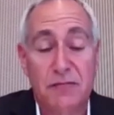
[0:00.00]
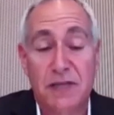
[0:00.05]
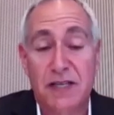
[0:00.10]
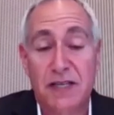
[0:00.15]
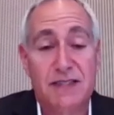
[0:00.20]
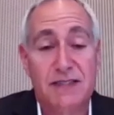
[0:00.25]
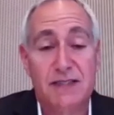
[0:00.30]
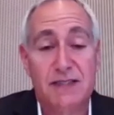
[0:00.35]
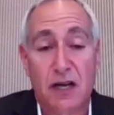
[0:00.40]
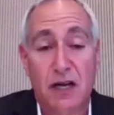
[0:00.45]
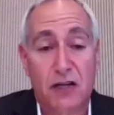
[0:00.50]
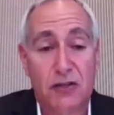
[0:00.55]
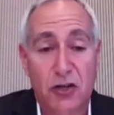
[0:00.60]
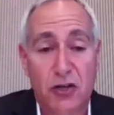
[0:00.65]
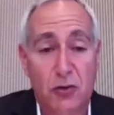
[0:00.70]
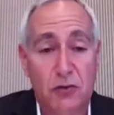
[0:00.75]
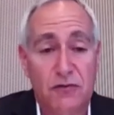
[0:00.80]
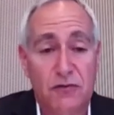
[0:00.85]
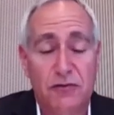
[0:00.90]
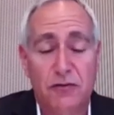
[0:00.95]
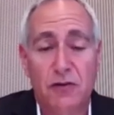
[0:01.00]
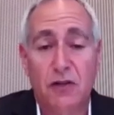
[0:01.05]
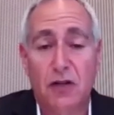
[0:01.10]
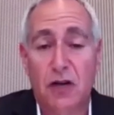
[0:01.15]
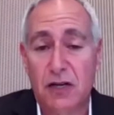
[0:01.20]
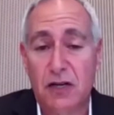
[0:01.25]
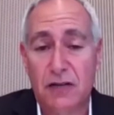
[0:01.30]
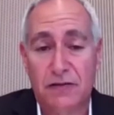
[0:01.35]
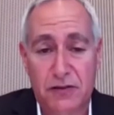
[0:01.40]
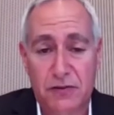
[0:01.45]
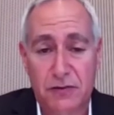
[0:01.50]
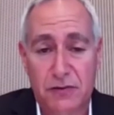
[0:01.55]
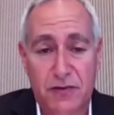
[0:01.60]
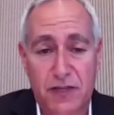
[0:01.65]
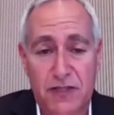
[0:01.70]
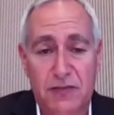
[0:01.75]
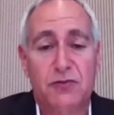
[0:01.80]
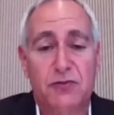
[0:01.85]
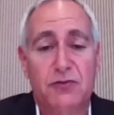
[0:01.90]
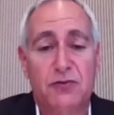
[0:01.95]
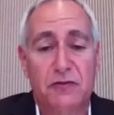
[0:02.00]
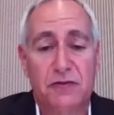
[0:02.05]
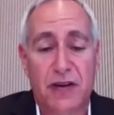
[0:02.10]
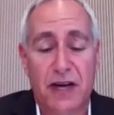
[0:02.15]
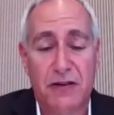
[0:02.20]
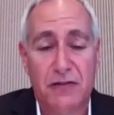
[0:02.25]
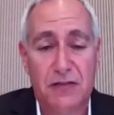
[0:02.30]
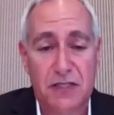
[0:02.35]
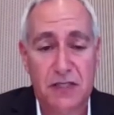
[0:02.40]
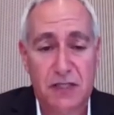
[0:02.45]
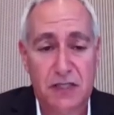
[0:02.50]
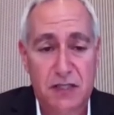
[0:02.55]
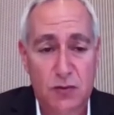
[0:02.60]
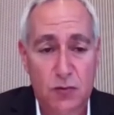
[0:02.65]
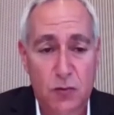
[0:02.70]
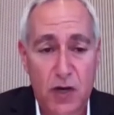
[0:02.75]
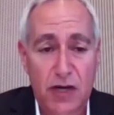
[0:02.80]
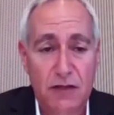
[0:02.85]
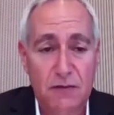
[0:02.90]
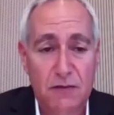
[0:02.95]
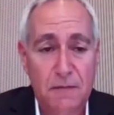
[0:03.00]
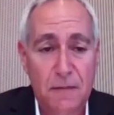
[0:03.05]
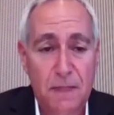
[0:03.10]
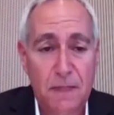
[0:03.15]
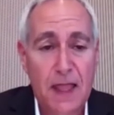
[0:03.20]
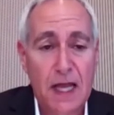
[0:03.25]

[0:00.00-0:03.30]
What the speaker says: but it's not known for a lot of other respiratory viruses as well.